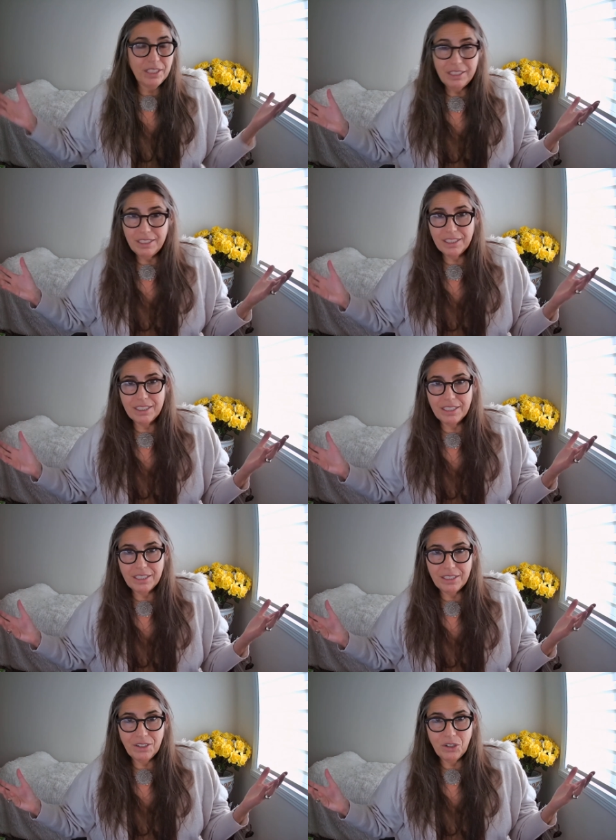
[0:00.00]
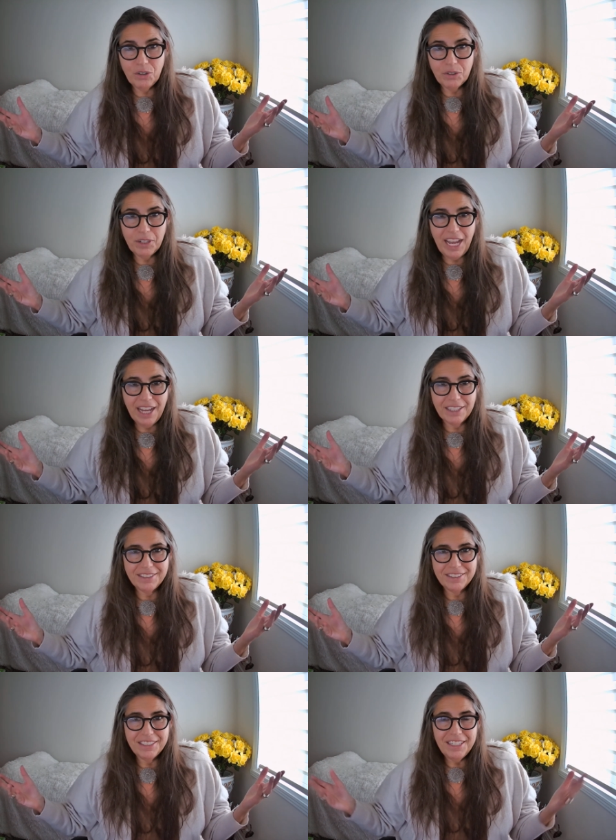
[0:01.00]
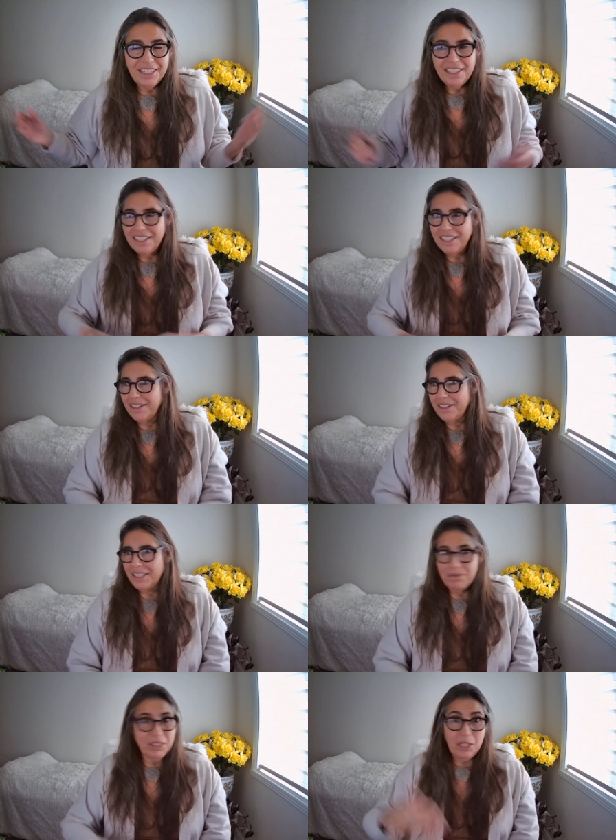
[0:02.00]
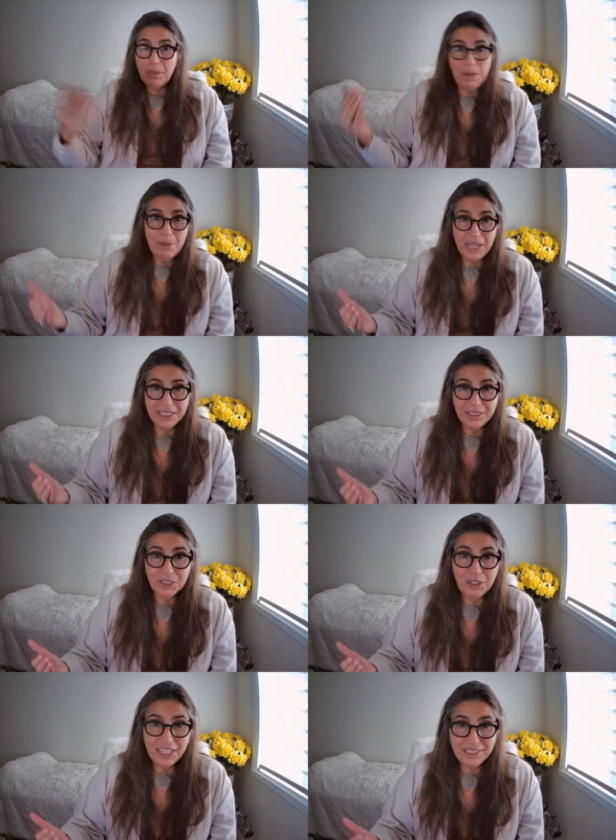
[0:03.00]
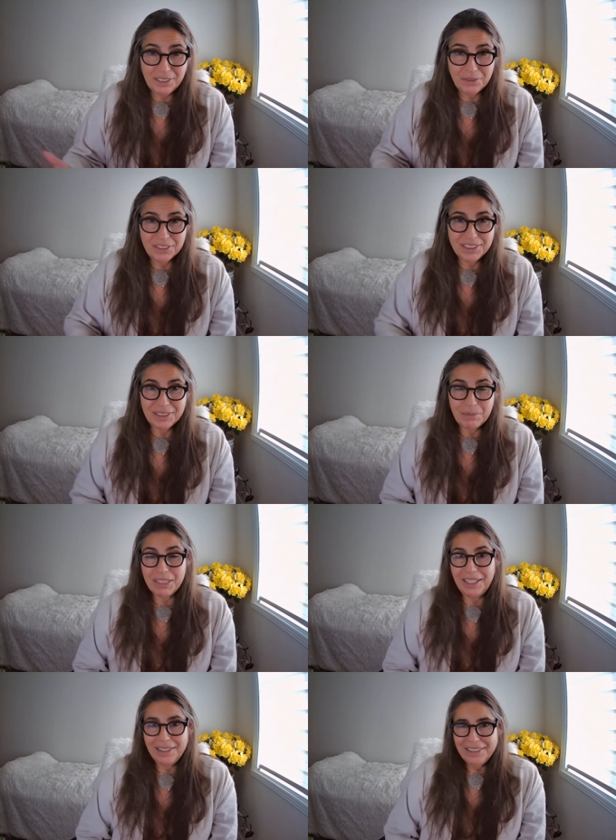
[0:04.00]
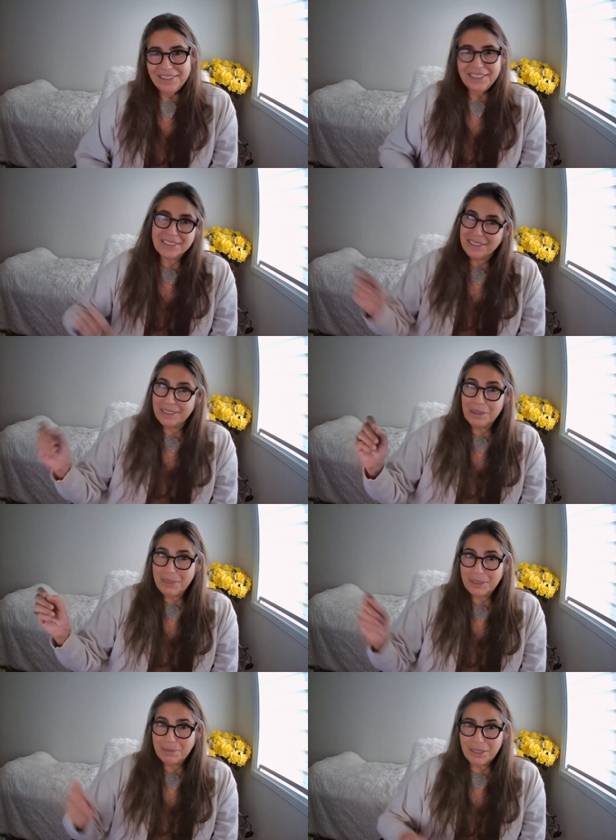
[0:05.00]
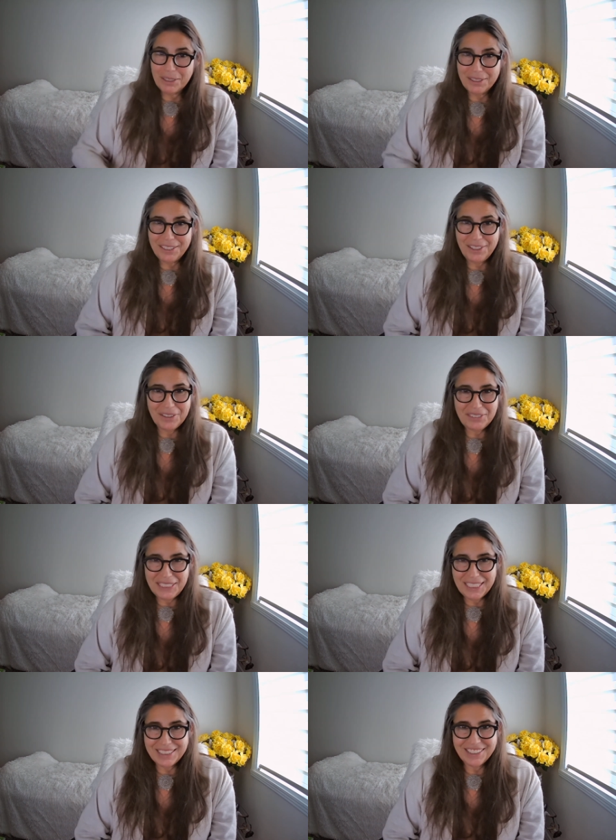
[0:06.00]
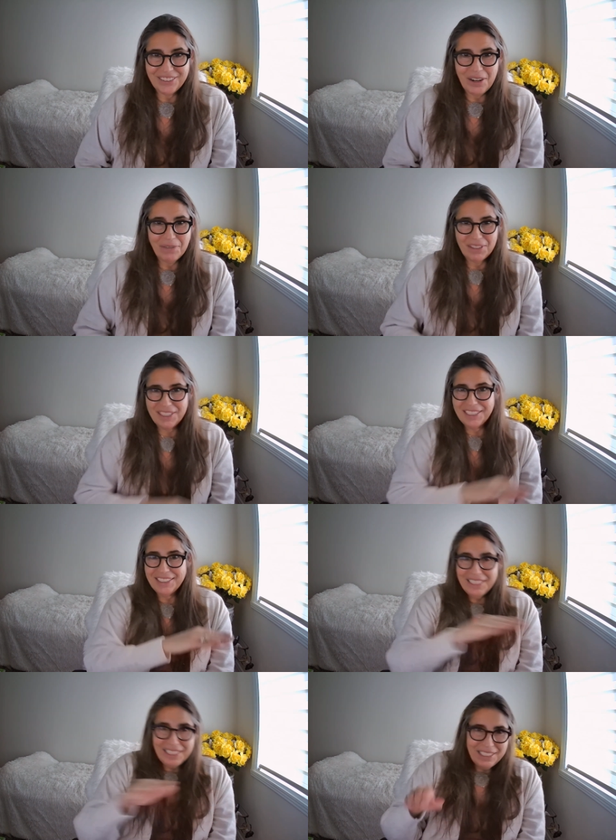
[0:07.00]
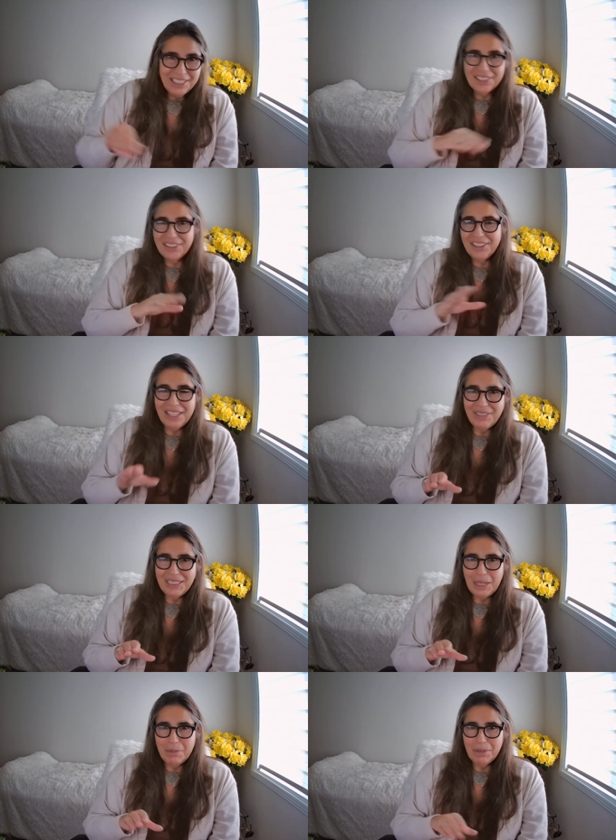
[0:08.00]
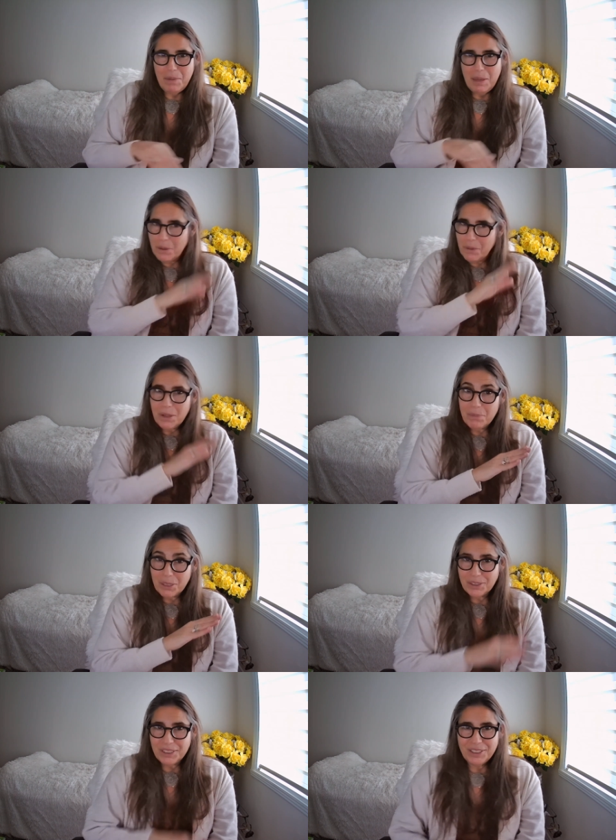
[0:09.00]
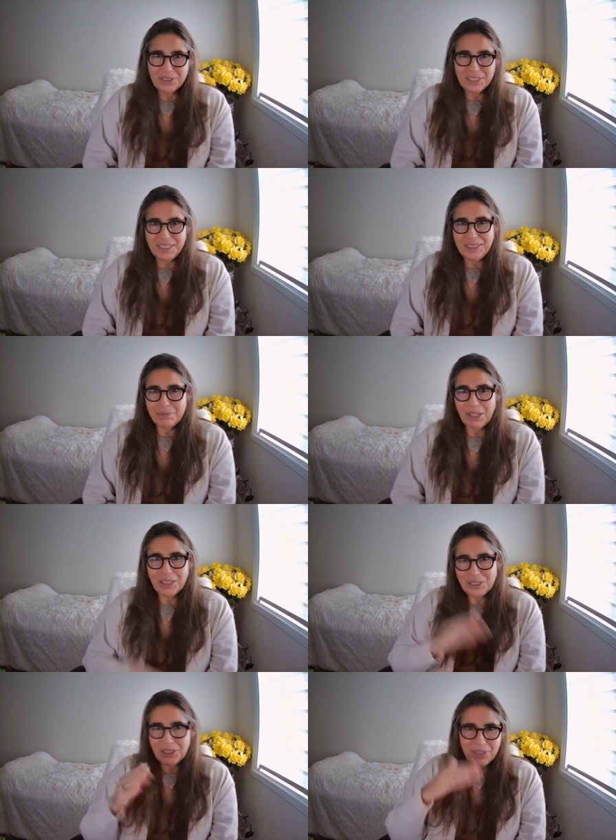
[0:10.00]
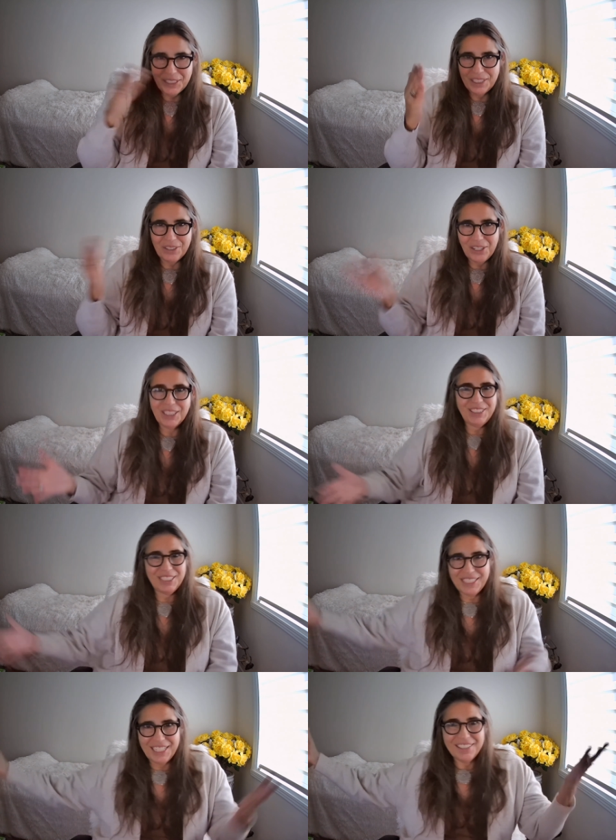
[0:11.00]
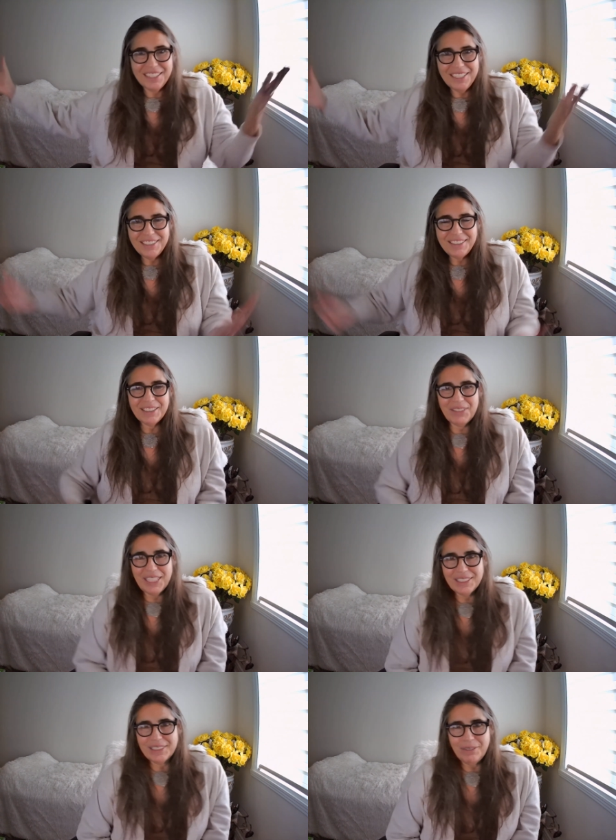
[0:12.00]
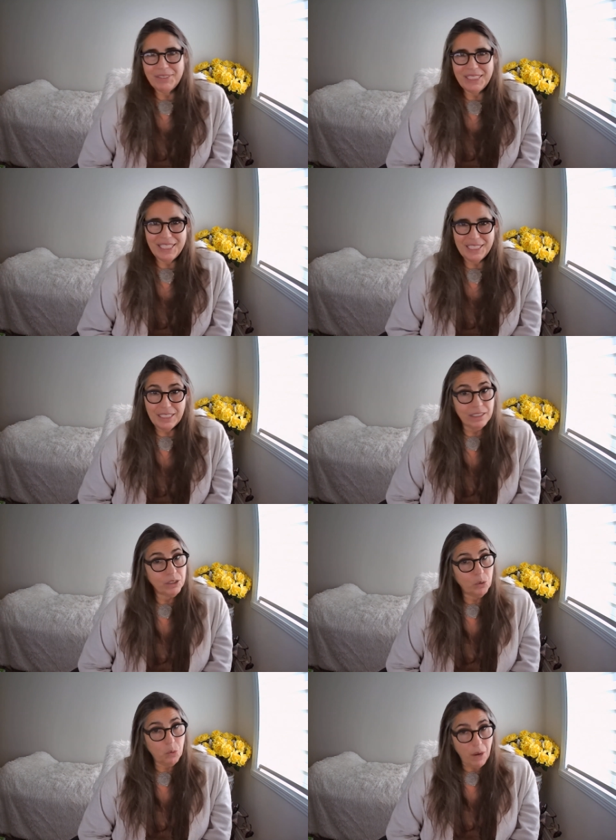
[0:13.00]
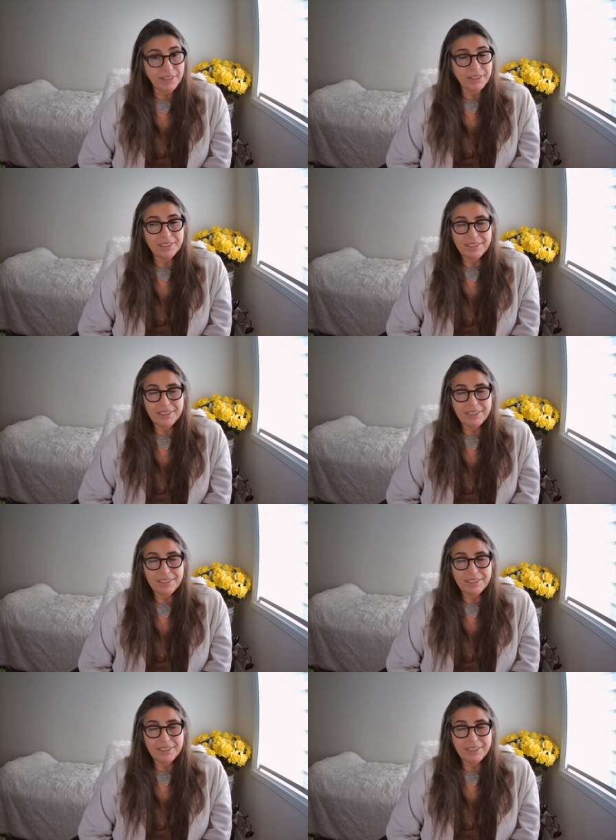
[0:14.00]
you're going to overreact. Uh, you could be passive aggressive when somebody is a little bit smarter than you. I've seen that so often that you know you'll have a table of people one person is really smart showing their knowledge and then someone else comes in and is quite